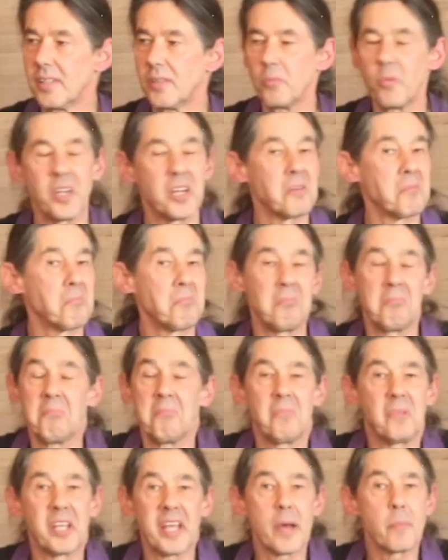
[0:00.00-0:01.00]
We
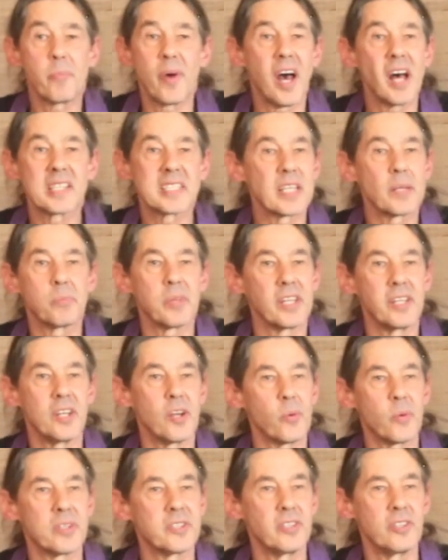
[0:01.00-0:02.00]
can't possibly
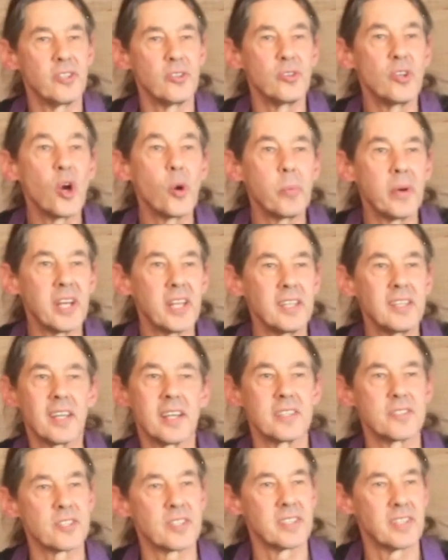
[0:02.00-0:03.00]
know what to do. Nobody
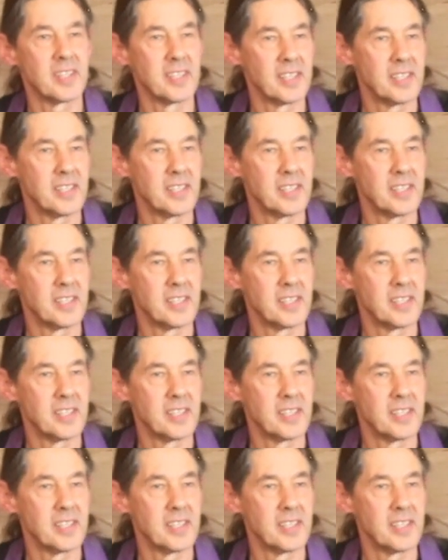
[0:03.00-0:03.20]
does.